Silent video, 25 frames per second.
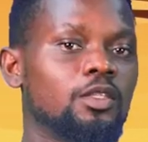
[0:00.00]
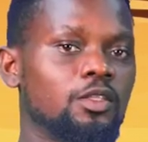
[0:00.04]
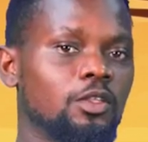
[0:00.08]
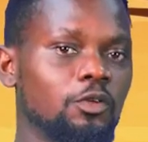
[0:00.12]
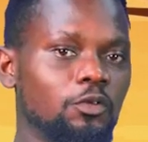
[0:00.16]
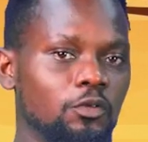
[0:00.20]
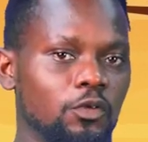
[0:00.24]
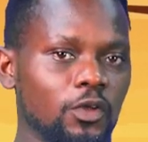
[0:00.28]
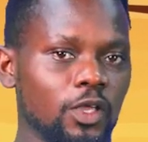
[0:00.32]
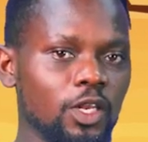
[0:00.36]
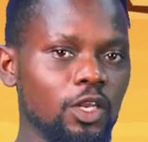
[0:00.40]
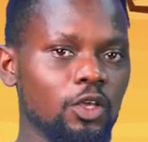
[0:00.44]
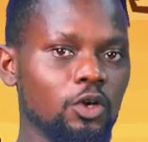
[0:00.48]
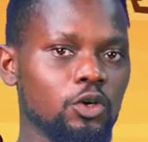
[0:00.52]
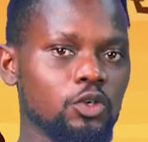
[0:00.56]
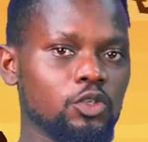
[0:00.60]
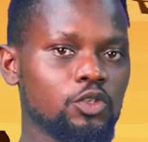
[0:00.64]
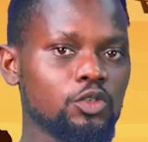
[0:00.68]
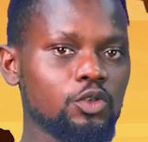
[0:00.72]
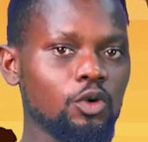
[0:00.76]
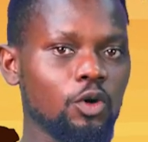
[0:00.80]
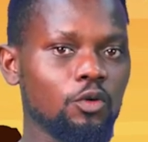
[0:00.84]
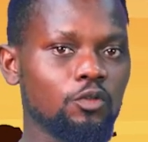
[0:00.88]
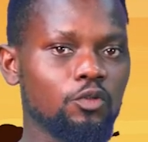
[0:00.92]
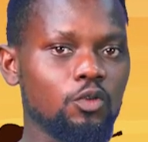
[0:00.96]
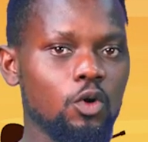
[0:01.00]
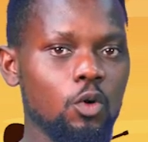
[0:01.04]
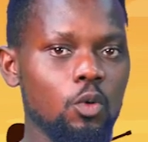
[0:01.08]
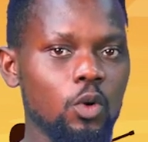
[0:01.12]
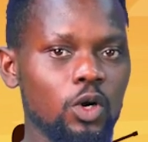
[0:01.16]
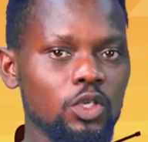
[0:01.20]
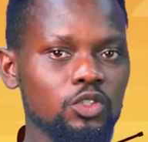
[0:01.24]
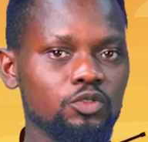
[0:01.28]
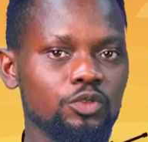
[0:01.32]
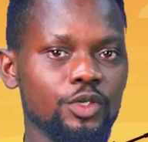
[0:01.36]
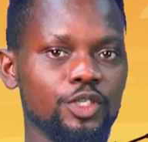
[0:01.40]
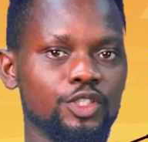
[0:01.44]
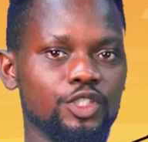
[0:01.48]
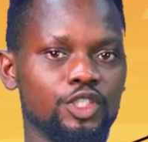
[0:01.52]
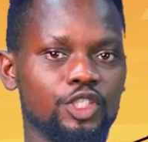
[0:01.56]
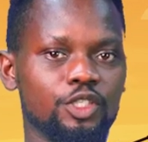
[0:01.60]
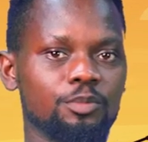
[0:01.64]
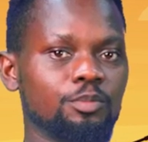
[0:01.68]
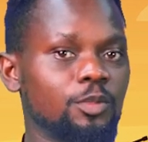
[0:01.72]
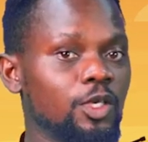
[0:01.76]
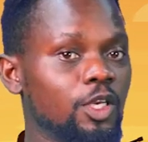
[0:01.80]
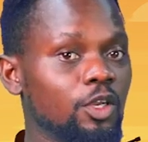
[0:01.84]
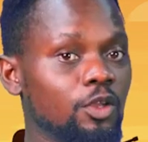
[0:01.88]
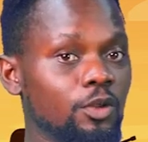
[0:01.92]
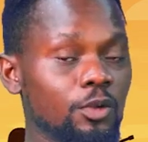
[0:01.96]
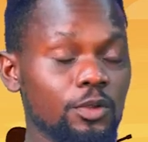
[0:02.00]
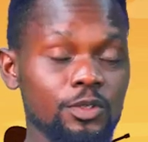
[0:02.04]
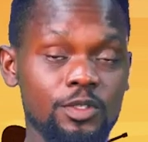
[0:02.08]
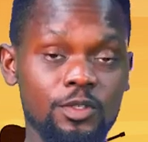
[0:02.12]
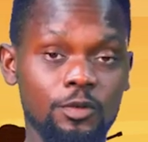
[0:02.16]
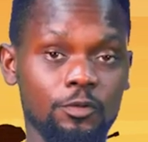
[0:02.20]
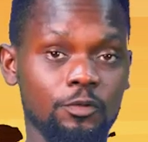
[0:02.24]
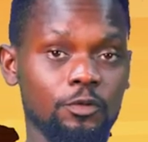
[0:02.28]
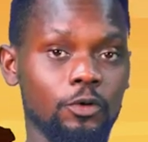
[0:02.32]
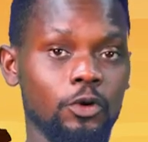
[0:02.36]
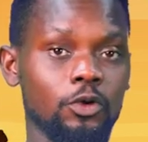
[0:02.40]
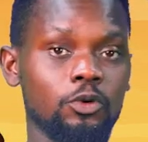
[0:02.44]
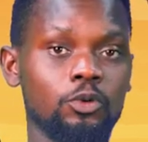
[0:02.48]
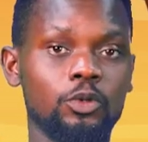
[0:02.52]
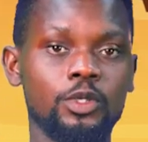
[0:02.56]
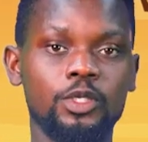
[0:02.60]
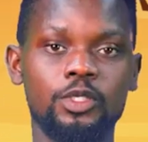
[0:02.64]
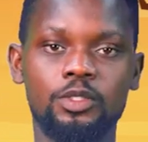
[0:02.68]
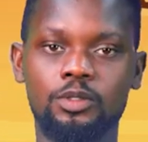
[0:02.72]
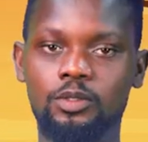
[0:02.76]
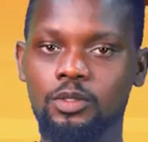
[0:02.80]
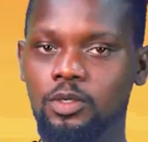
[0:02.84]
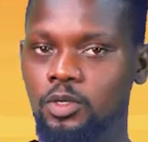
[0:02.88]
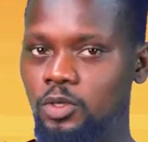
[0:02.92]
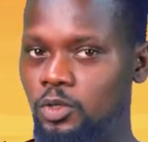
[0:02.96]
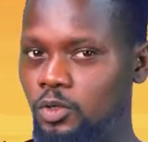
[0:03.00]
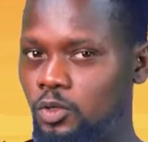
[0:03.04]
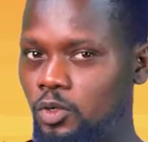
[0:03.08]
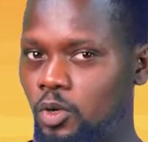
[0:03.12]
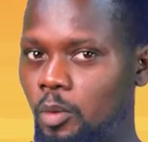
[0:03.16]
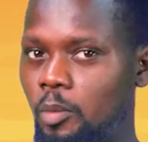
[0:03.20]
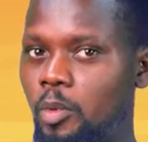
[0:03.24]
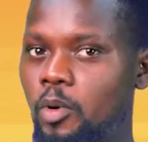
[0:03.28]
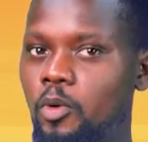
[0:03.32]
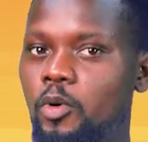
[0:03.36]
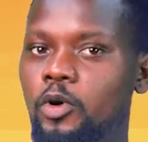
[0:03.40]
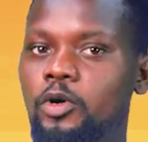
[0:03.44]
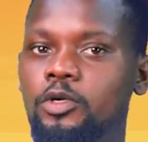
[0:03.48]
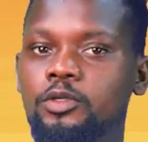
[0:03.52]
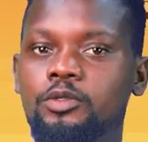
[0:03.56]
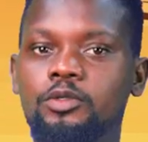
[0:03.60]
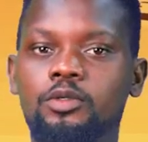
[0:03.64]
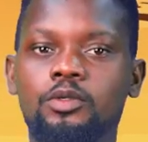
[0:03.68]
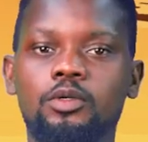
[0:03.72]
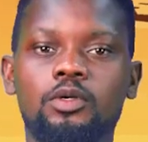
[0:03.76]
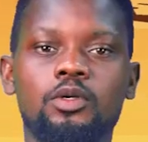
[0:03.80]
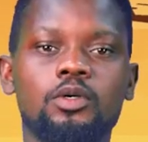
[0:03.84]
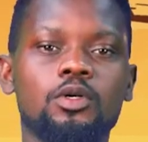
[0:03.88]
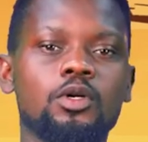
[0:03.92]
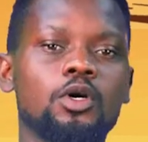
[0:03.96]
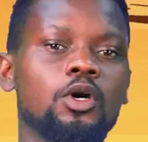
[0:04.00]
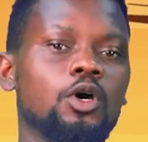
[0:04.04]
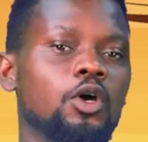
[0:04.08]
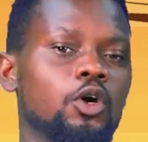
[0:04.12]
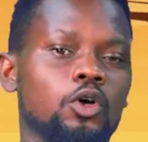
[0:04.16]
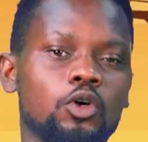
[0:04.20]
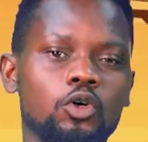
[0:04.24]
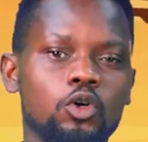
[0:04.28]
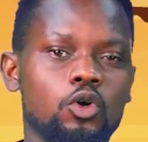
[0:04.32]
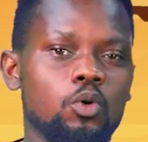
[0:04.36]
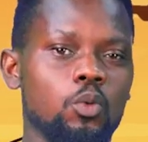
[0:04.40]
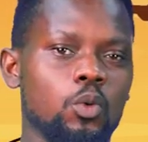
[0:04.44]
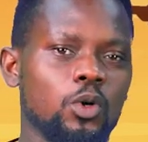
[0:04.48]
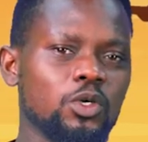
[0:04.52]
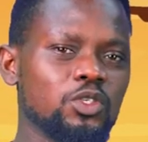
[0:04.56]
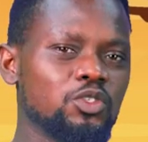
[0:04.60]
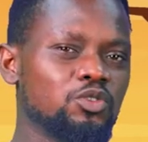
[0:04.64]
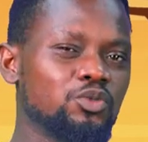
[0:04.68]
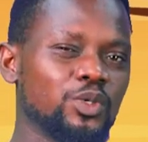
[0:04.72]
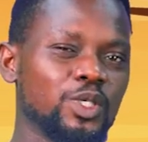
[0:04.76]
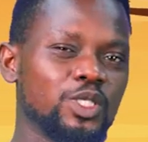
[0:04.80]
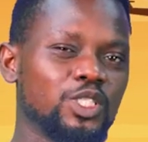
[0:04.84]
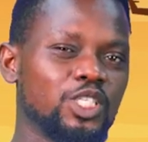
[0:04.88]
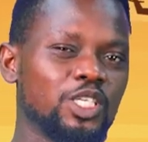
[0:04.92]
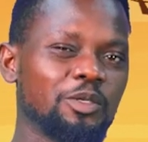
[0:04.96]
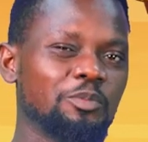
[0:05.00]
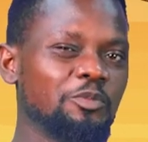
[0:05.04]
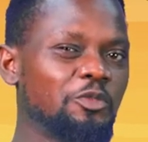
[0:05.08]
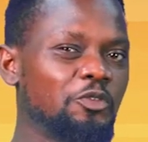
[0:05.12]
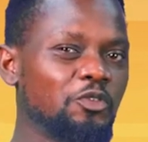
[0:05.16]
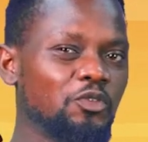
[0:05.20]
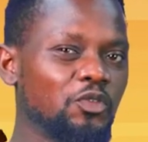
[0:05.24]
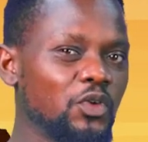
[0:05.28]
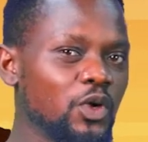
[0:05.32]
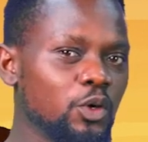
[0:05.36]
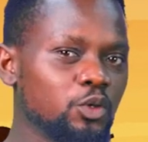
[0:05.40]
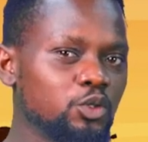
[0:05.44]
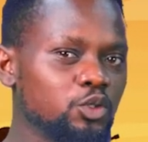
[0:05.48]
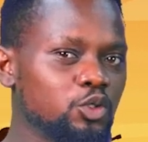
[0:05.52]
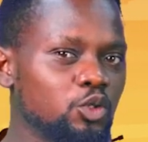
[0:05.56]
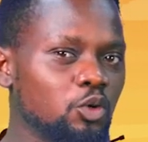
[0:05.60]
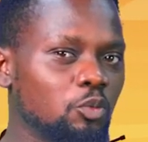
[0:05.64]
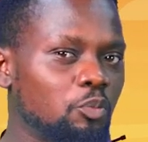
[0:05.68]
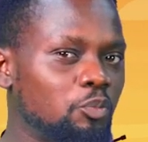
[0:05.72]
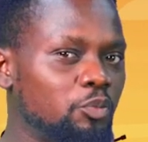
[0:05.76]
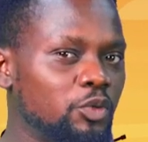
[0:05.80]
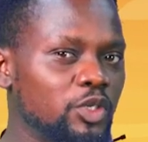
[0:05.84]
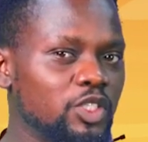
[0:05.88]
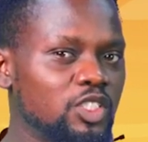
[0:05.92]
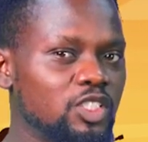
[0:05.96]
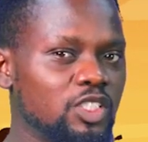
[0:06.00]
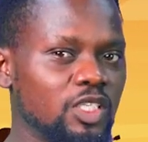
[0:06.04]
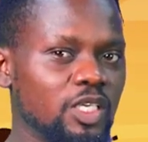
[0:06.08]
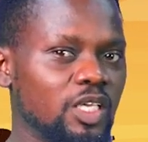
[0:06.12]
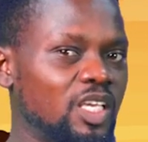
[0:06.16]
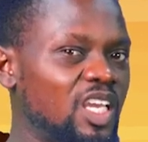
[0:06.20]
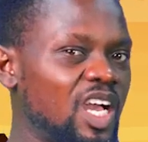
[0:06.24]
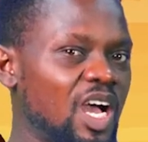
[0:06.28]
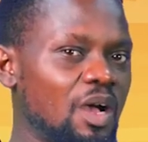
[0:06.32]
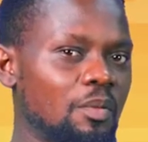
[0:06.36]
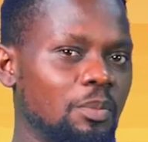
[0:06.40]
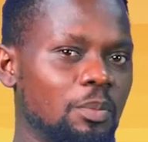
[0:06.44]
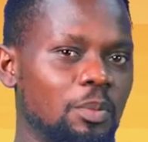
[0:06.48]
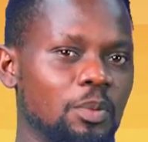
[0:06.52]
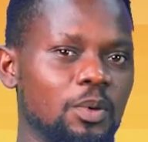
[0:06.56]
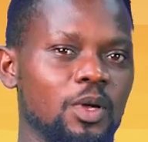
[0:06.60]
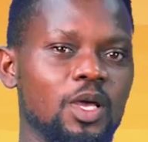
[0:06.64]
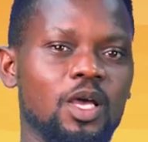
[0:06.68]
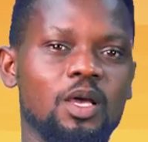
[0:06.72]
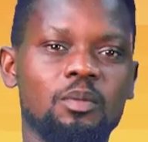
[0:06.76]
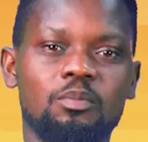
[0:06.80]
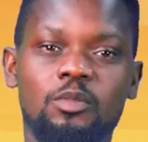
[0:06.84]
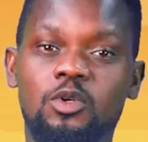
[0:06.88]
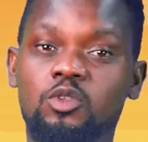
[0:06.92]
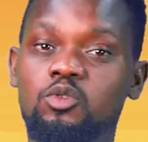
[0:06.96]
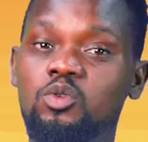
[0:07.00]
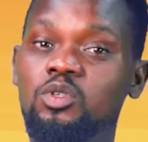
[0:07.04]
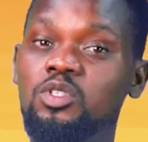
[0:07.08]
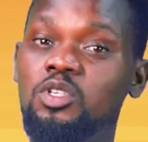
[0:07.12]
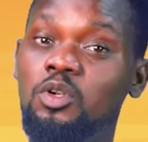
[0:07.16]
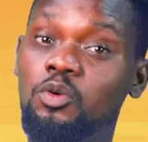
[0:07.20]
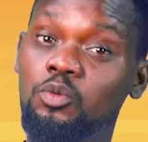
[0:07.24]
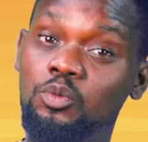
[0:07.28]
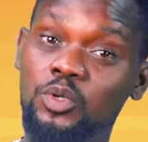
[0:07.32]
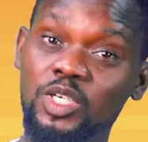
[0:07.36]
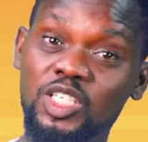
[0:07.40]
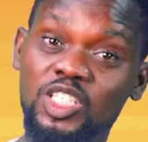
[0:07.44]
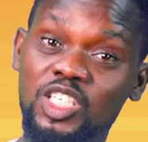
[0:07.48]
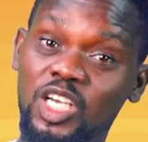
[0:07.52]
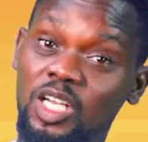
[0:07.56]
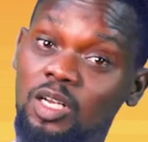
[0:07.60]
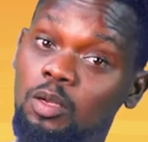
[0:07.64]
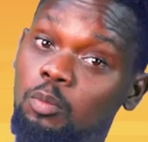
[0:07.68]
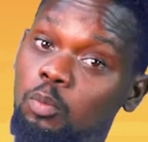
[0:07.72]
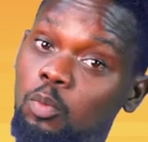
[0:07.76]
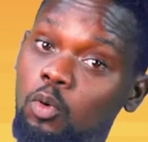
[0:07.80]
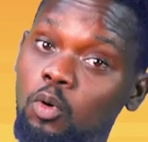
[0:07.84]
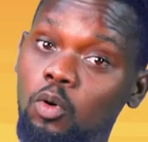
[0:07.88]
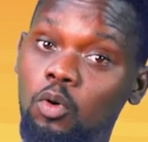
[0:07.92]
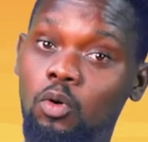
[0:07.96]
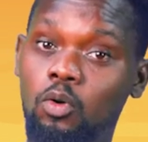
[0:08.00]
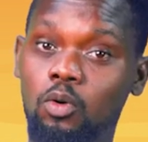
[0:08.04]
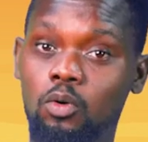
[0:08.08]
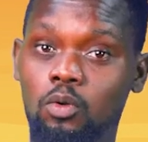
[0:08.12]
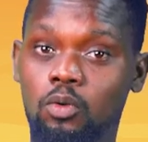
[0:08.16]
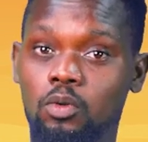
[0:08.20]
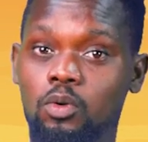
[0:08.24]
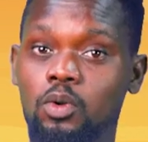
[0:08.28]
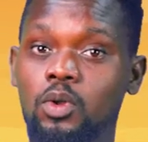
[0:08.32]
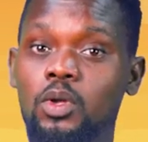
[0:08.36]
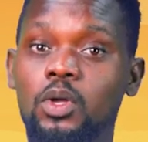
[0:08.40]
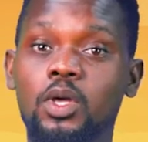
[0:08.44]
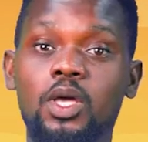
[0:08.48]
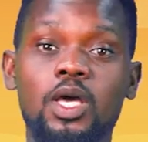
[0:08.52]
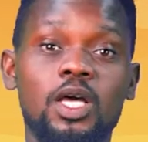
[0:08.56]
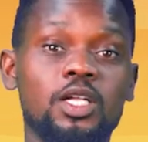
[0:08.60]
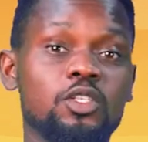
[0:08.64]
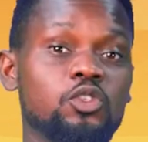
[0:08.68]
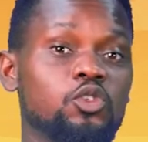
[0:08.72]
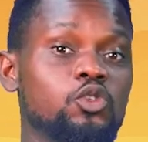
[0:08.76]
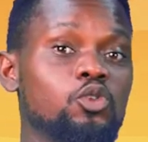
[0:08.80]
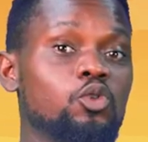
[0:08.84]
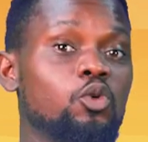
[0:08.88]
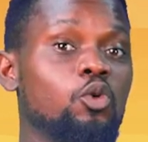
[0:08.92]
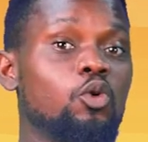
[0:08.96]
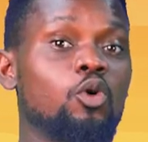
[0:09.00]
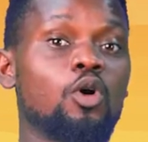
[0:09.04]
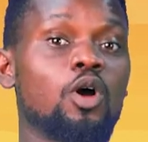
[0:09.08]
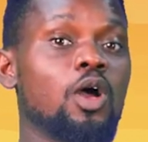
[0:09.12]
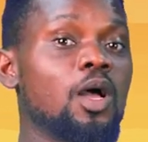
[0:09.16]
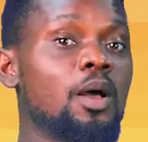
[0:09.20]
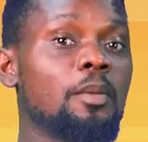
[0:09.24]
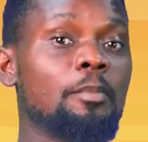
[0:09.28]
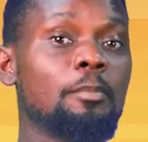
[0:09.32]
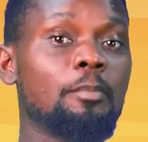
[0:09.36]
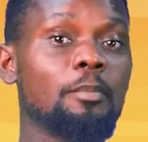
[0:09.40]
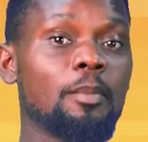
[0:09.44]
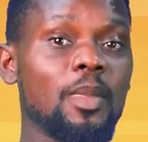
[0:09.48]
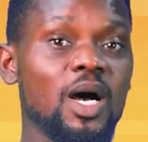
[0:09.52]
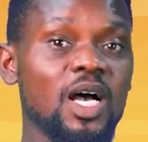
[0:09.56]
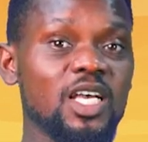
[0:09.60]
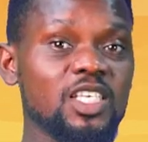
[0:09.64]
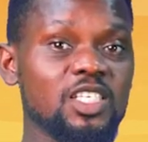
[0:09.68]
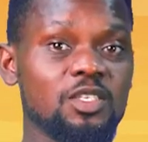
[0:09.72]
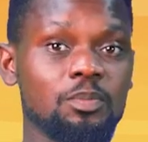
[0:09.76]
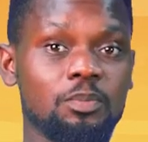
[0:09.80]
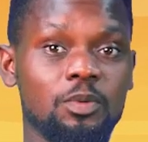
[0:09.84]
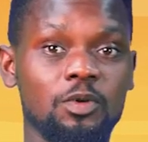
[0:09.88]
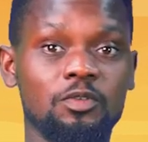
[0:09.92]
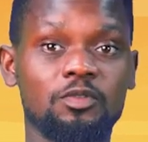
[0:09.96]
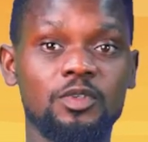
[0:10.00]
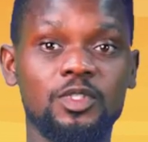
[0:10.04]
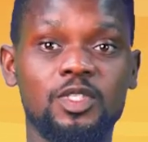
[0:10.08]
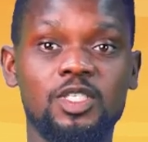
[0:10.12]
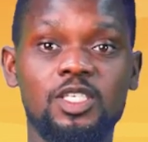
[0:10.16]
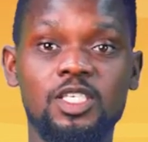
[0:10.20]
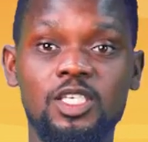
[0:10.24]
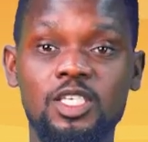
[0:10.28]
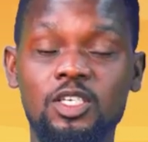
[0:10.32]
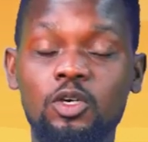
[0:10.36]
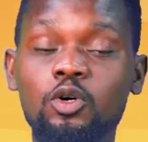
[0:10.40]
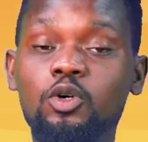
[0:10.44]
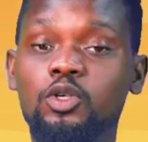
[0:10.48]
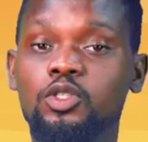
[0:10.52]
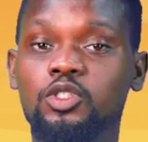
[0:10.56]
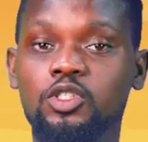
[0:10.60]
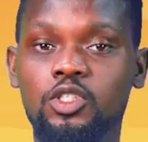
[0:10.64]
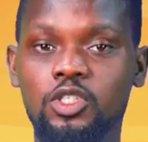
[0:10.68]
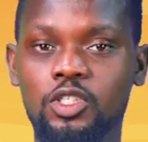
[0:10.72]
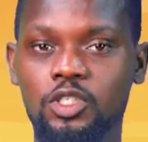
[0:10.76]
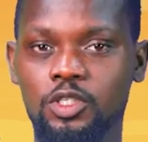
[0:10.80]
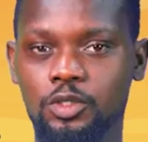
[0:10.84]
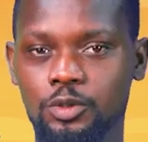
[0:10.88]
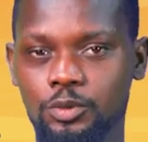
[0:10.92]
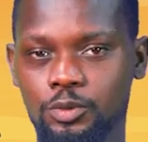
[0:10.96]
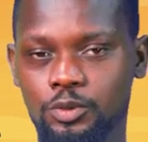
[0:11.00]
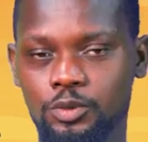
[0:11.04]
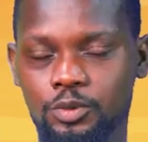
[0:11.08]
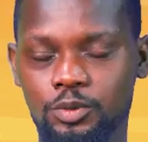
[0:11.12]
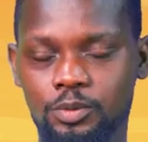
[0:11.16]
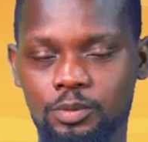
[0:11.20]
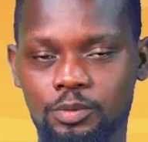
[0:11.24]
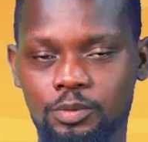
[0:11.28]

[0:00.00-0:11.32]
The failures of Gowon's regime includes the following. Number 1, Gowon's regime failed to bridge the gap between the rich and the poor, and so mass poverty continued.